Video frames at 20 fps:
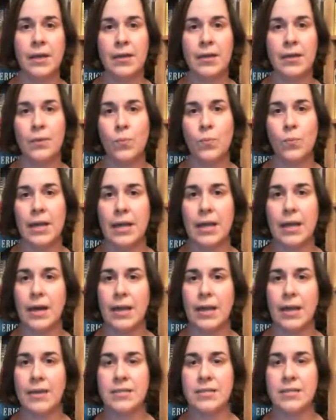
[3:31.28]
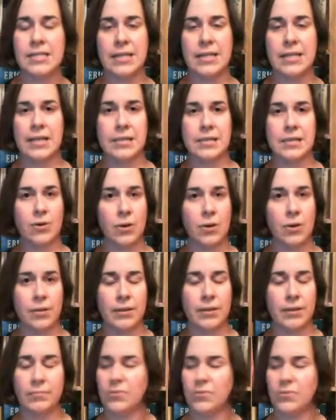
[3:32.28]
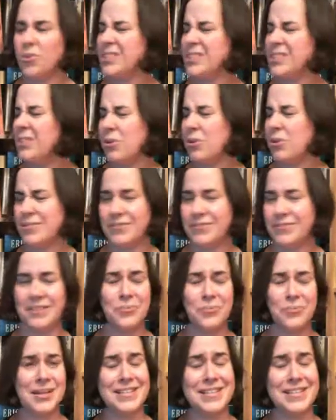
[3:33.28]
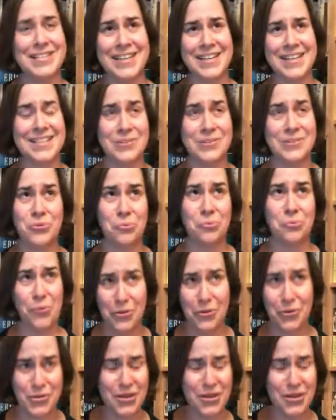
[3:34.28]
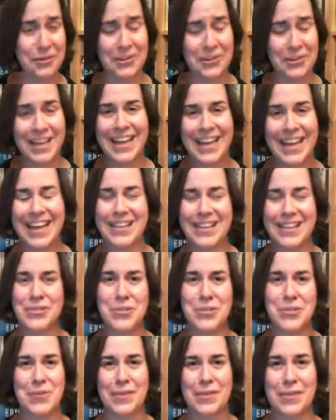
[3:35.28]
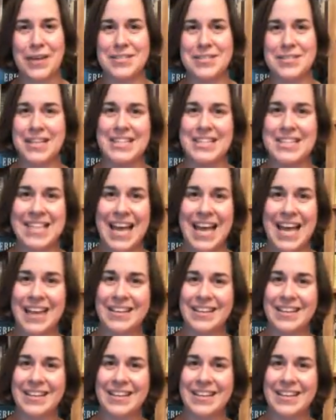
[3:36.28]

when I stayed when I stayed in Toronto in 2010.